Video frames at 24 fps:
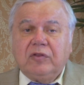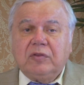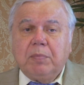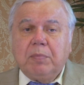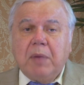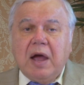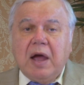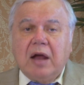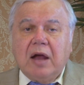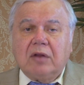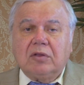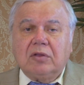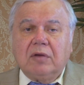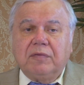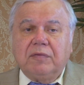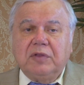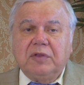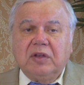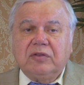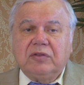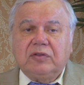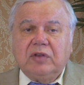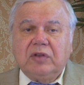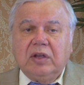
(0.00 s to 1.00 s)
part of
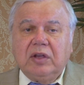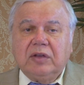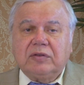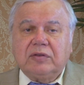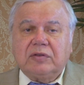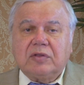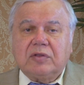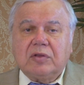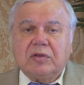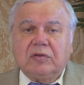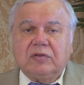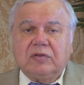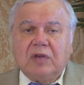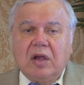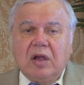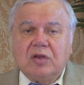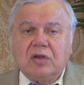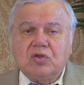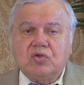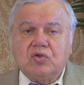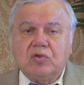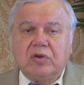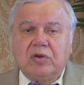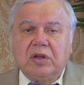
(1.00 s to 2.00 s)
the 6th
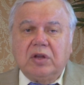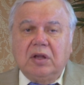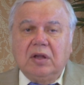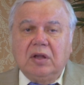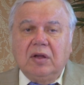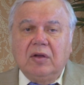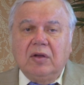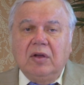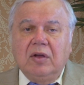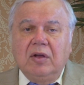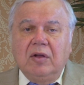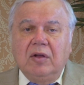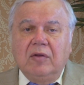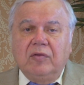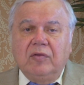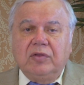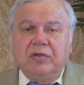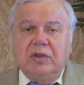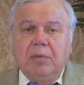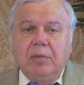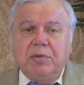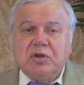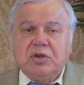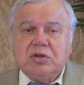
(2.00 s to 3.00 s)
century,
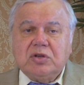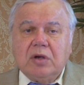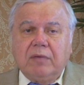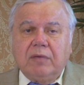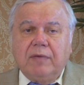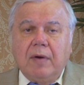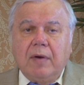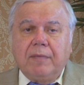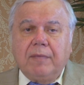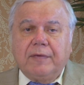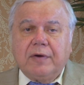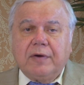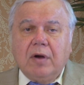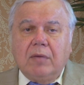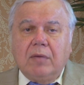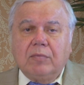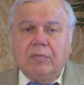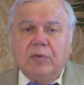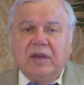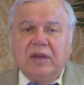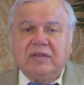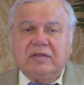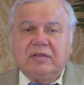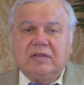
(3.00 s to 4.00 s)
the Bishop of Rome
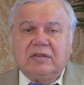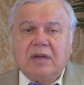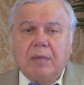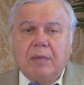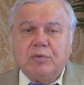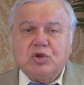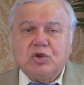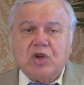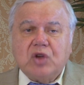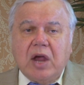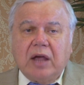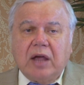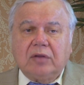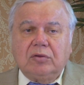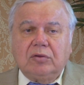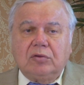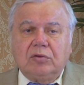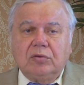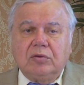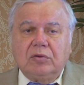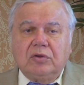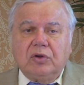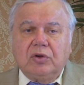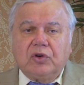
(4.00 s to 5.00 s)
was subject
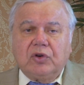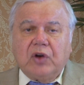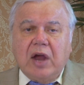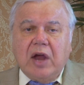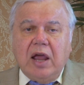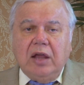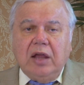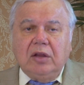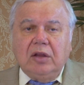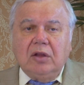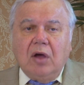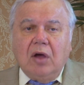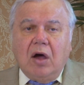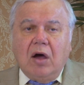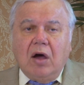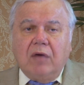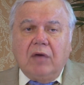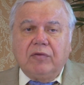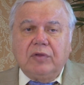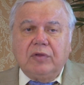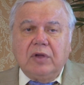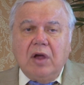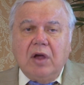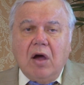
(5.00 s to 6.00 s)
to the reign
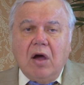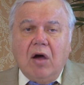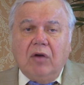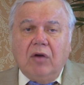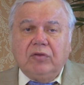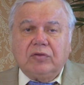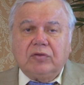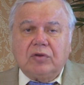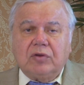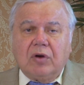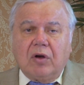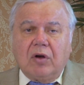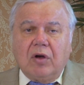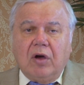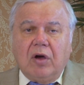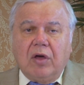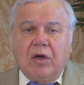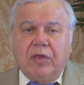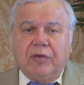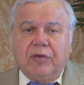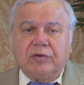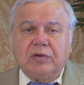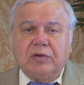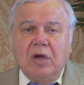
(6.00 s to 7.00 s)
of the
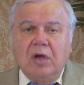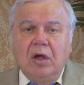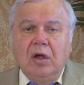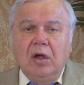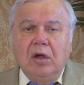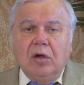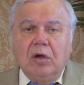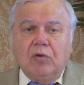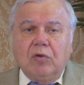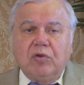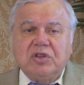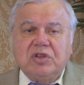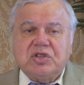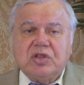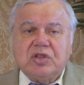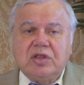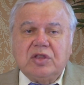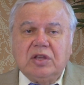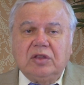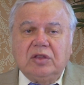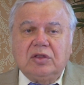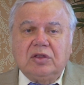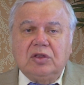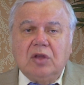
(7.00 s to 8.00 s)
Ostrogoths, which
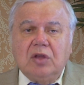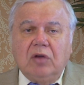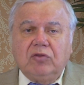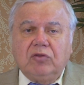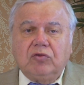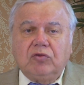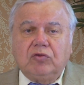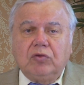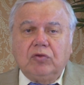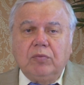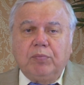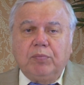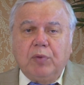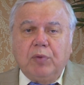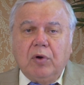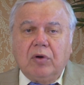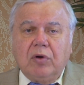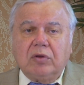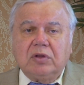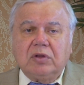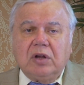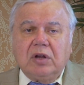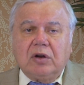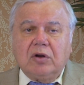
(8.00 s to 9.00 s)
did not
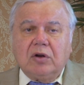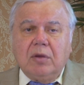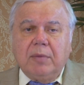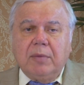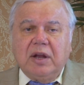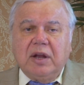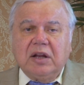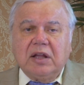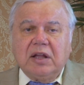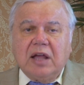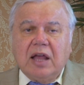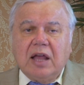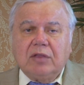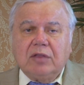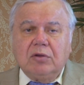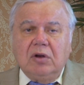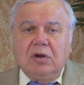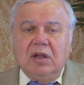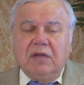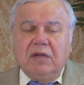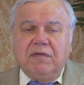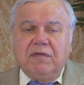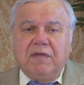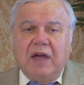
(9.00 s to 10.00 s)
support the Roman
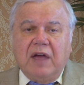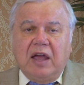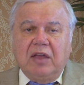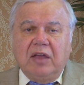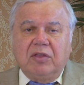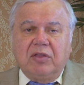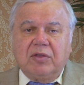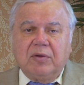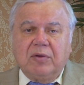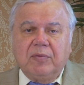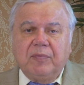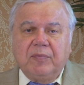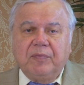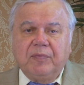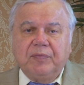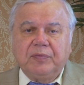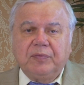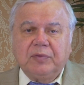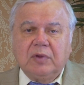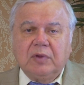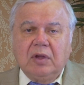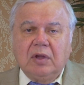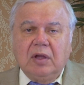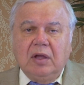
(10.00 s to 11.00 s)
Catholic faith.
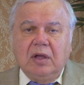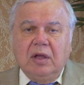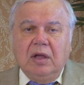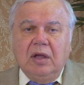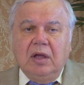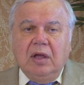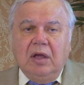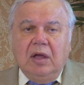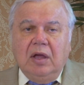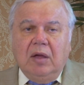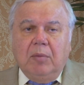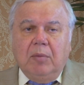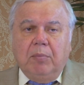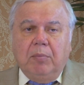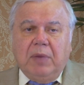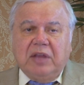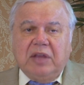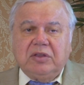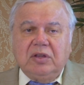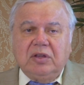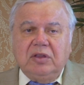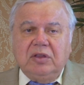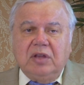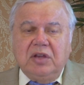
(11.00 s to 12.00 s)

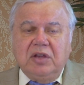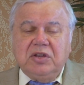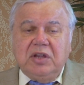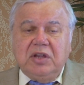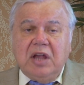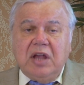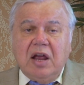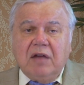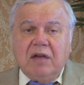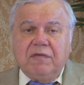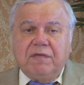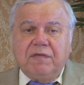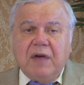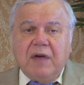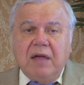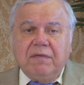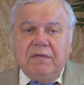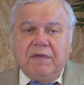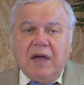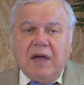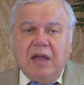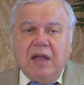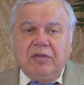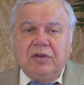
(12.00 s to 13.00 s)
But in the year
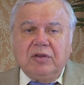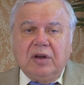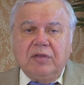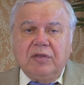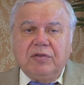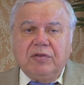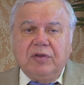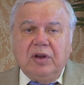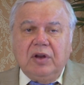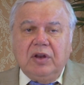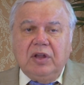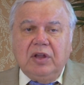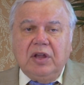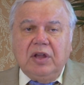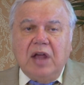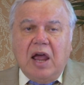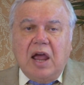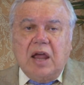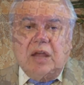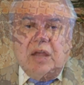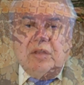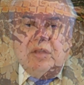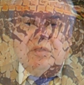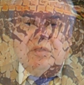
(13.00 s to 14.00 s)
538,